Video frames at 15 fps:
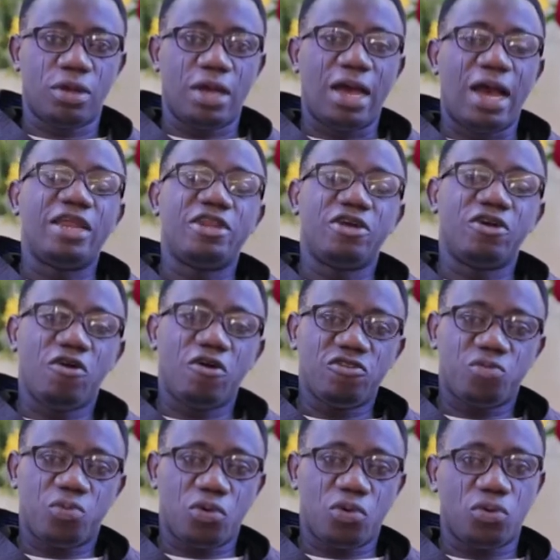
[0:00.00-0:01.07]
And in the
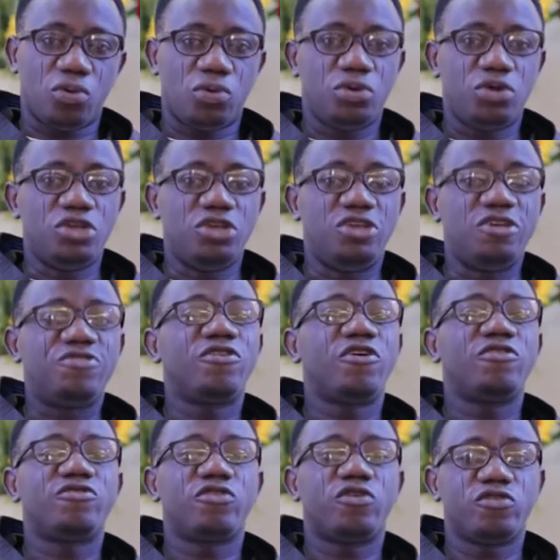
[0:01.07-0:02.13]
Gospel,
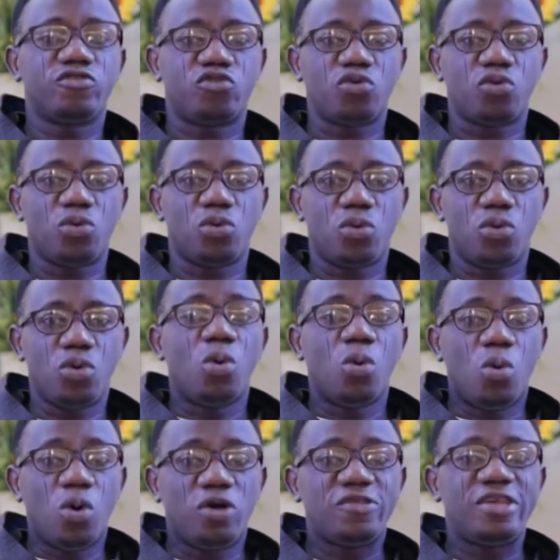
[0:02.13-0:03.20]
Jesus also
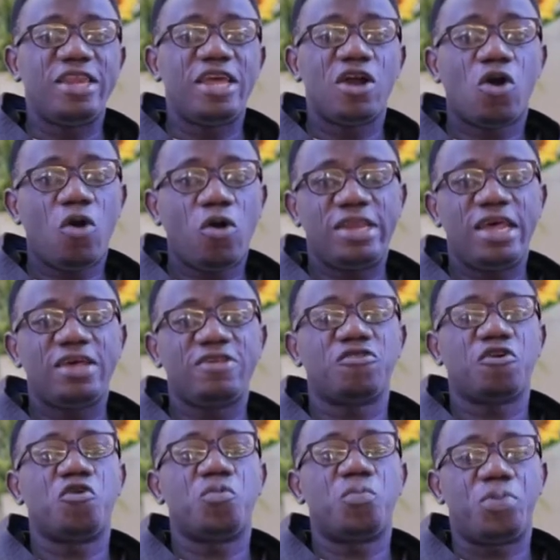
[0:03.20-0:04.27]
was in the
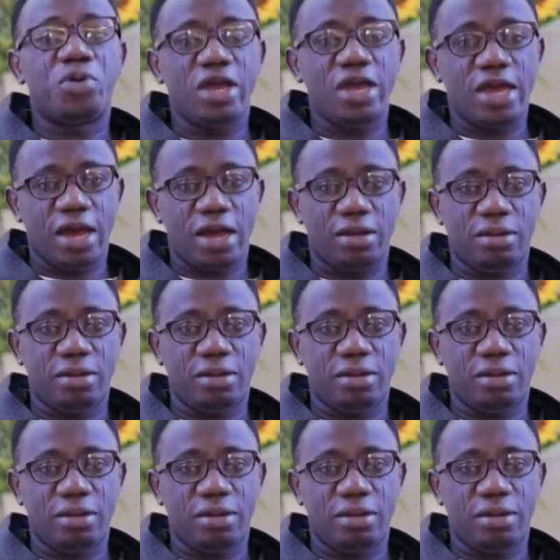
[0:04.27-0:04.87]
context of prayer.